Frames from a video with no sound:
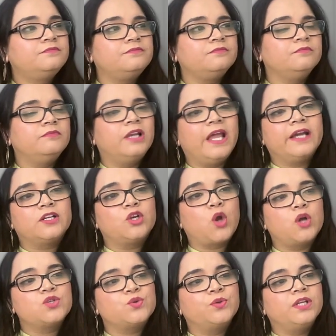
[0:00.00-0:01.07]
Black
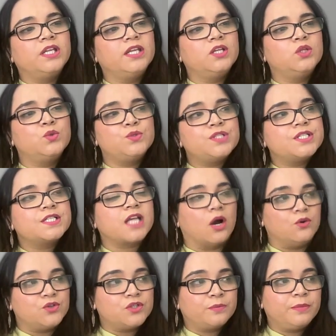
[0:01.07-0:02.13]
not only loses
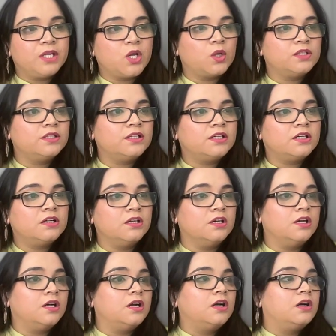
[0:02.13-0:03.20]
counterplay on the
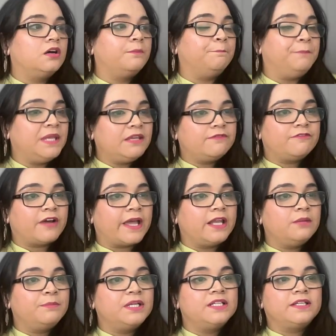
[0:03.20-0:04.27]
b file
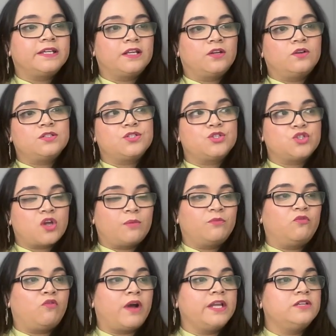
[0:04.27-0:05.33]
but cannot stop
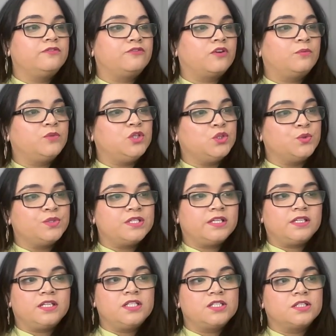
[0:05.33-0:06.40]
white from using
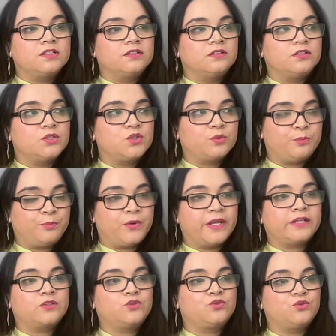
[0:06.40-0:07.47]
it to
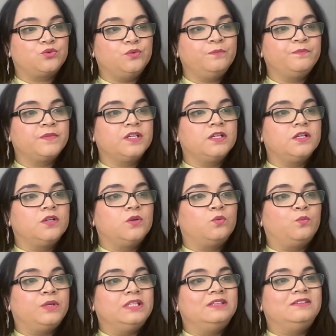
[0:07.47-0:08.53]
break through.
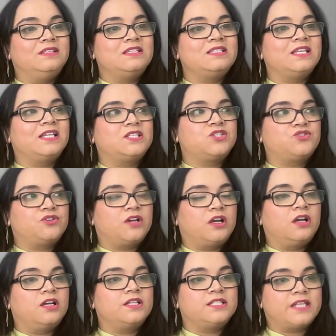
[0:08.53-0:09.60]
With this extra
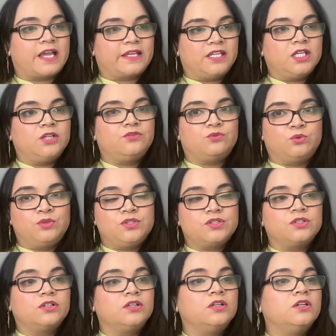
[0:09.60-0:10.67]
attacking route,
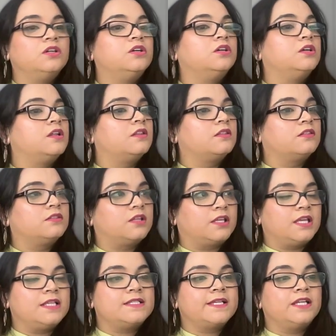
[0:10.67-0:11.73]
the
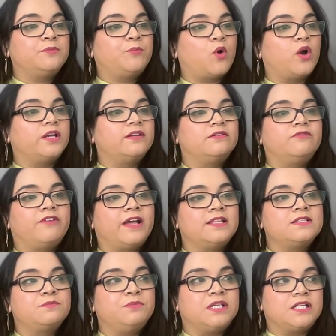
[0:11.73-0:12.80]
kingside pawn
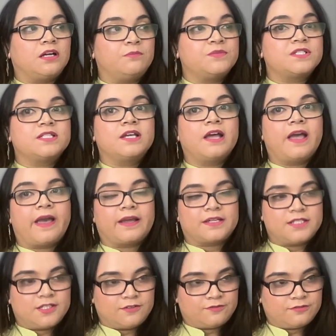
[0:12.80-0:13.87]
advance becomes
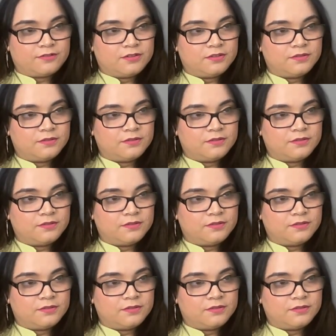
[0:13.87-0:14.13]
active.